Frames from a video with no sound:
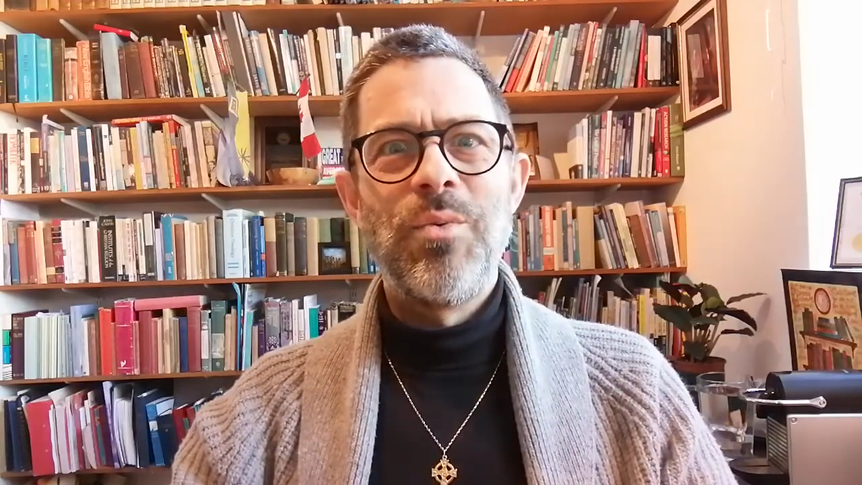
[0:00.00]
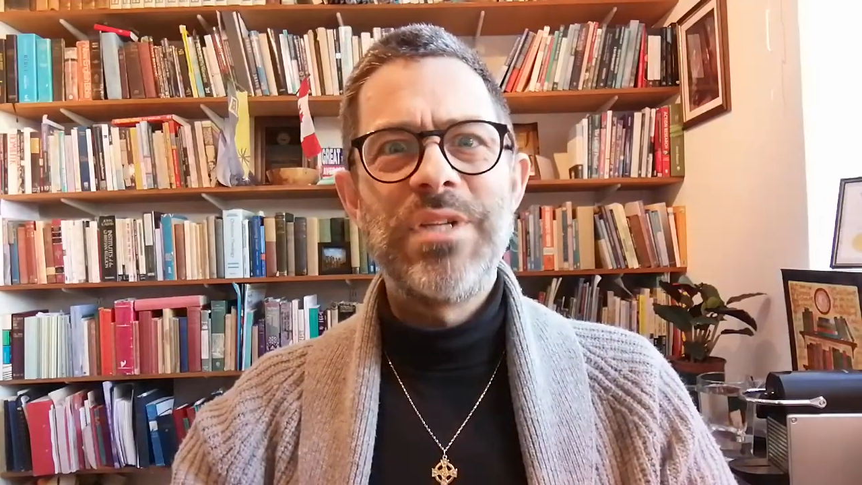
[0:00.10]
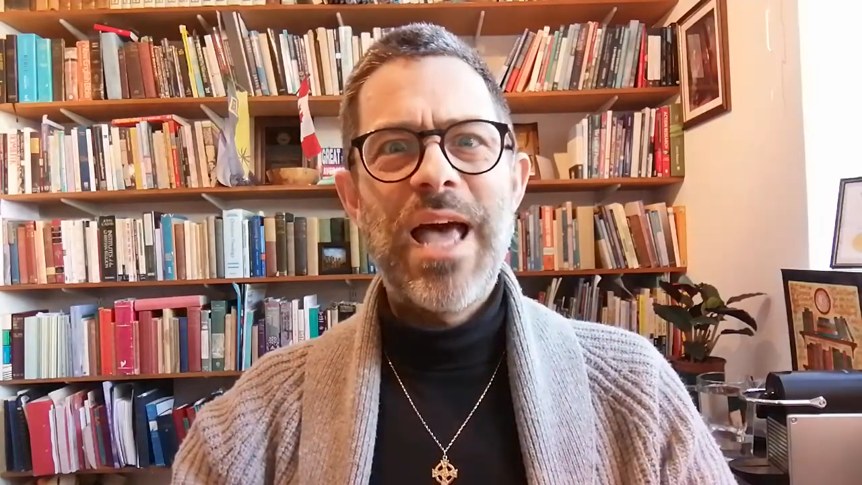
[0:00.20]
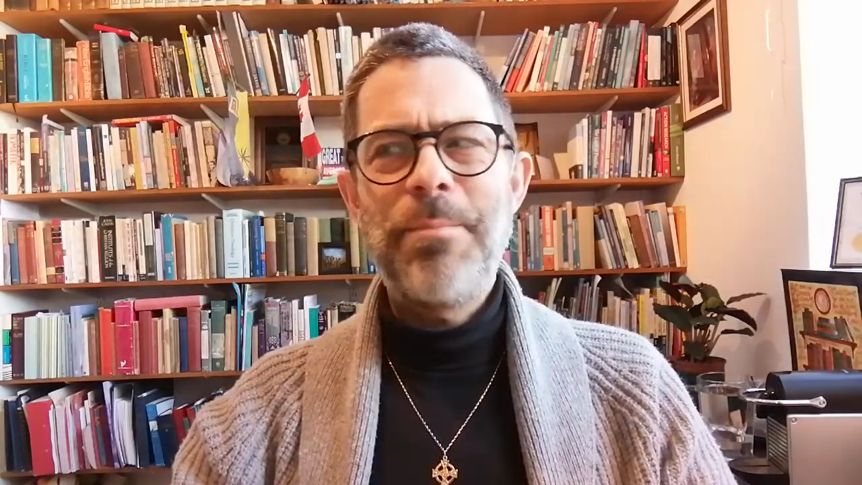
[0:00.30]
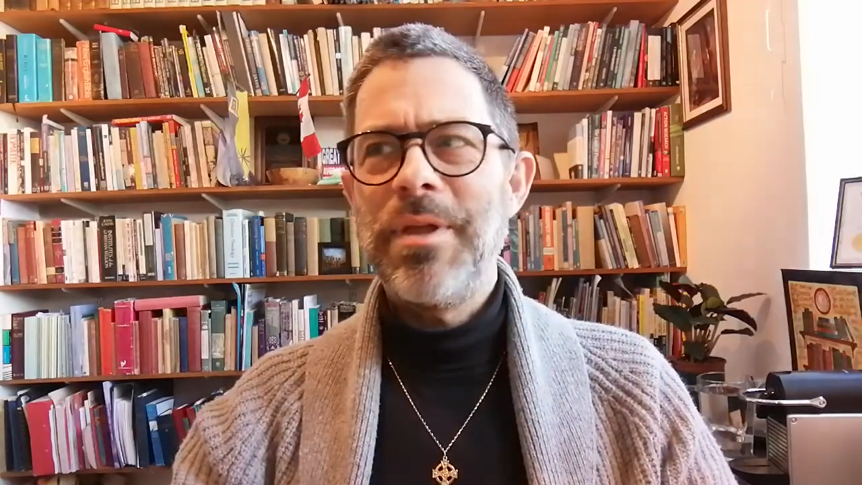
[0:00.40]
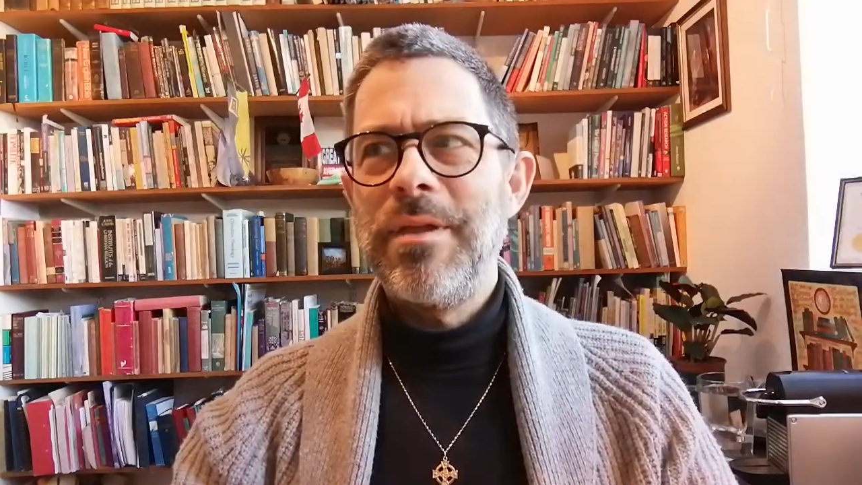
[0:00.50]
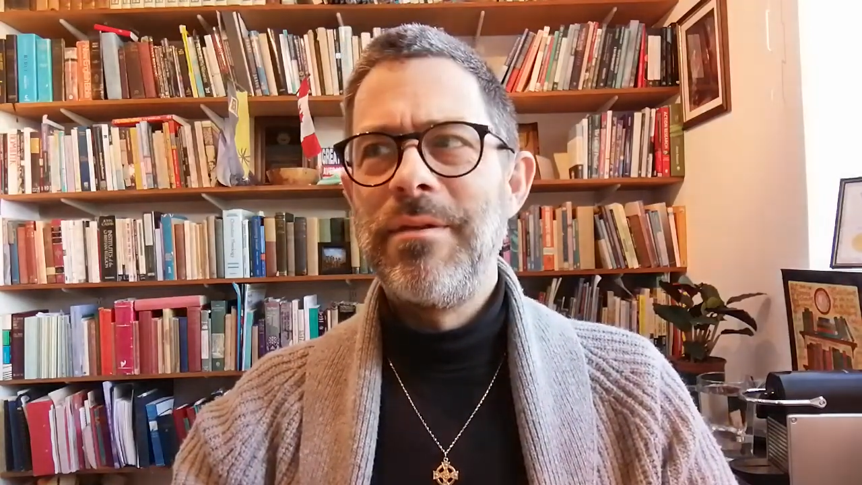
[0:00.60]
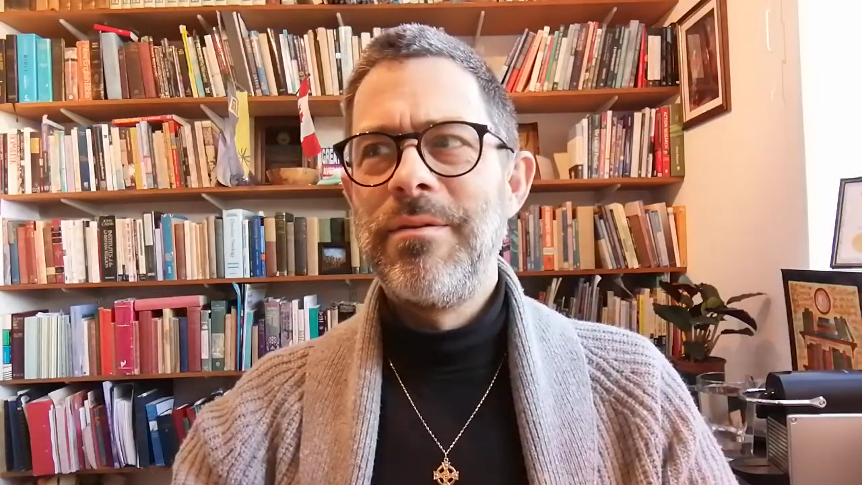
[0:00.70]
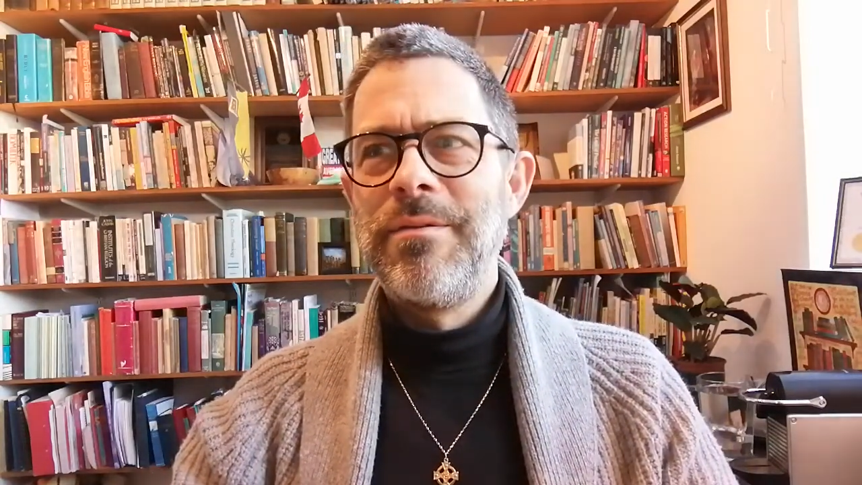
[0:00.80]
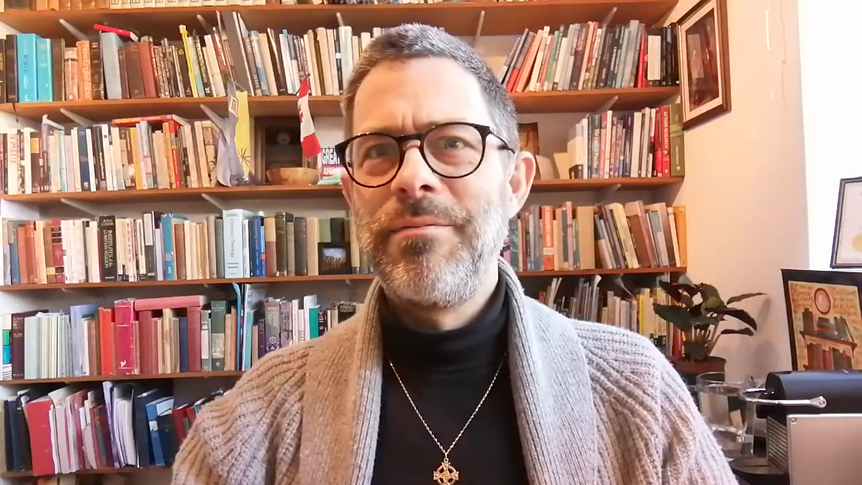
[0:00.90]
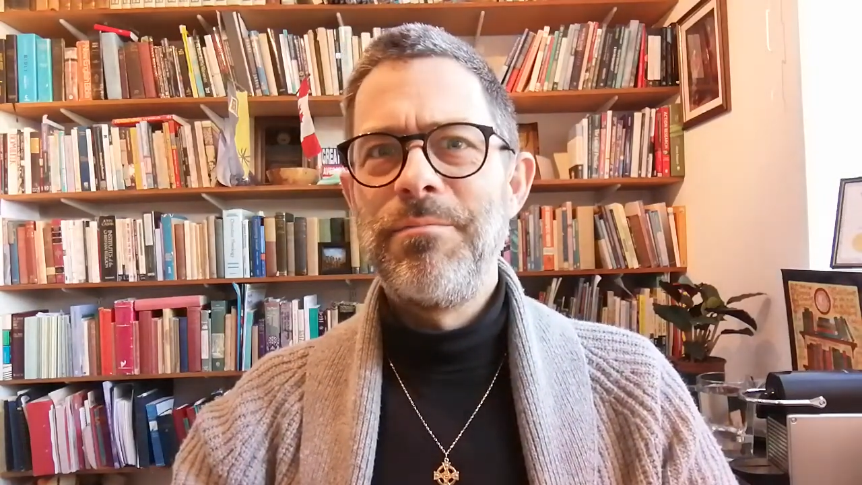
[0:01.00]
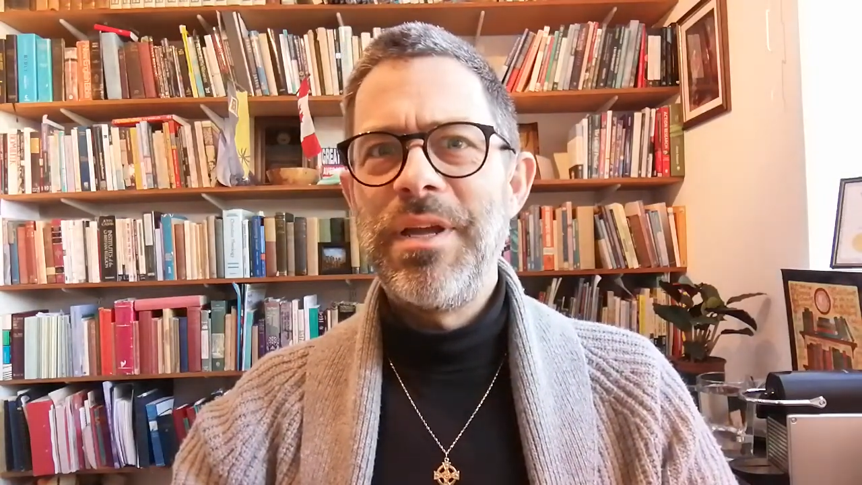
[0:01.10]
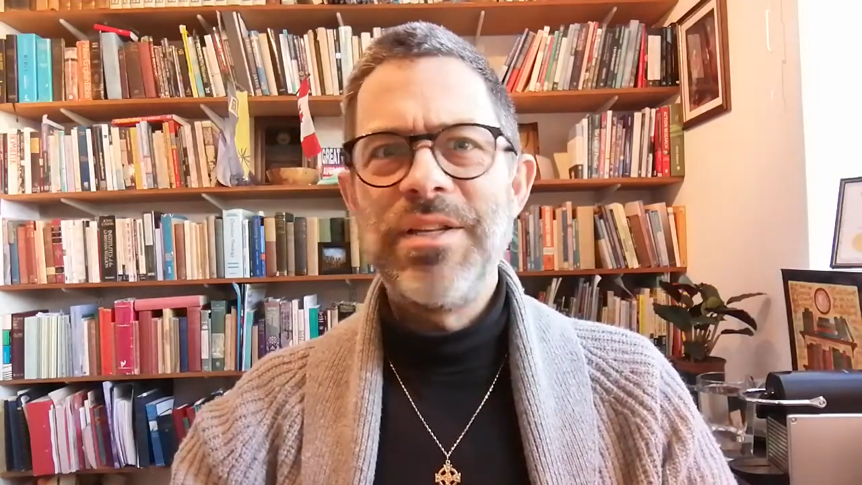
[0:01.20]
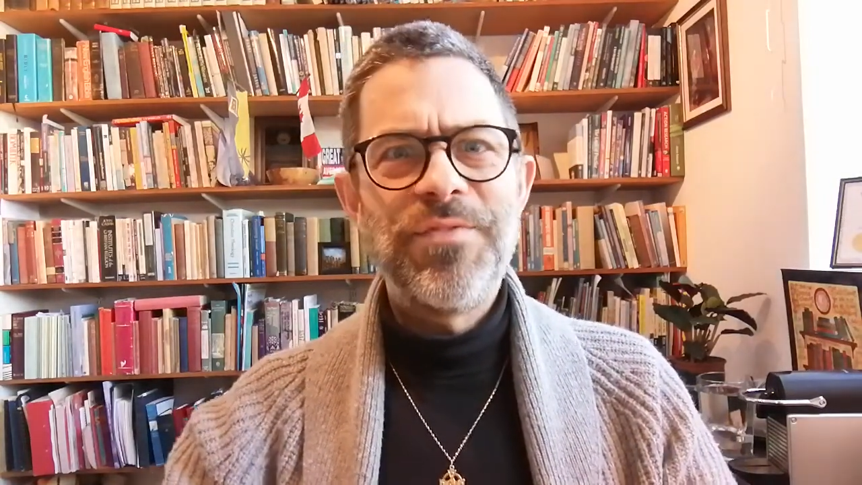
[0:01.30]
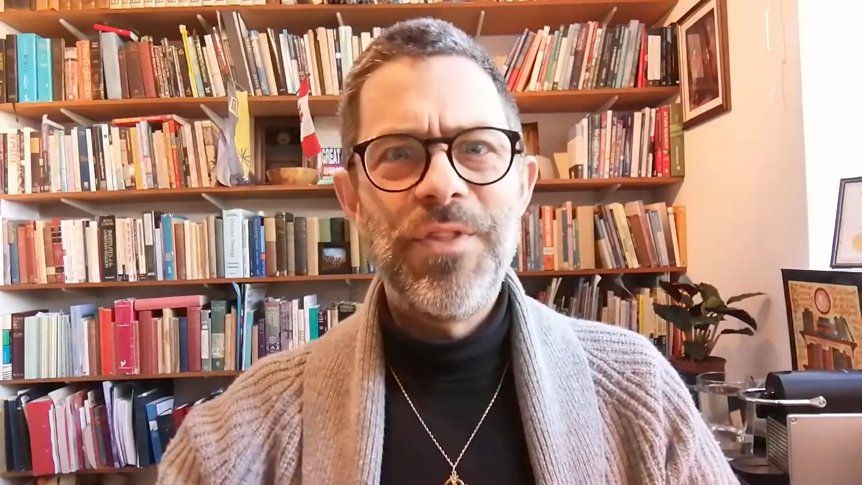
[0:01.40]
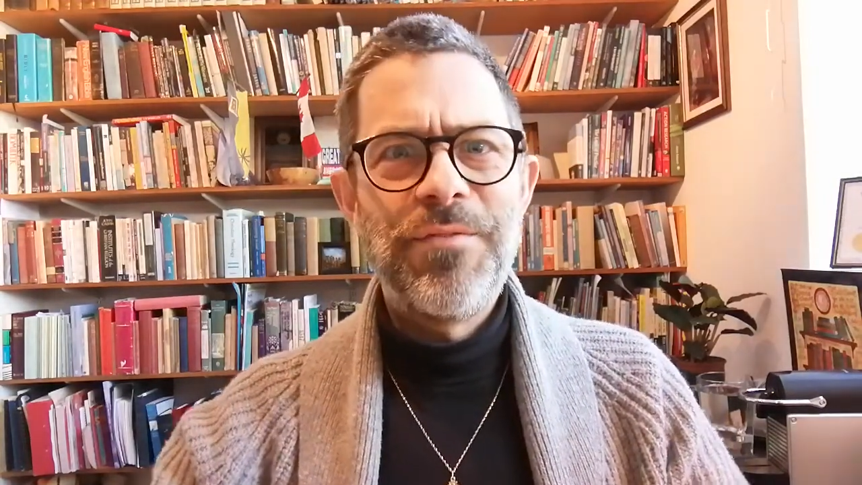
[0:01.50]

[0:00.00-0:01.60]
was happy, because for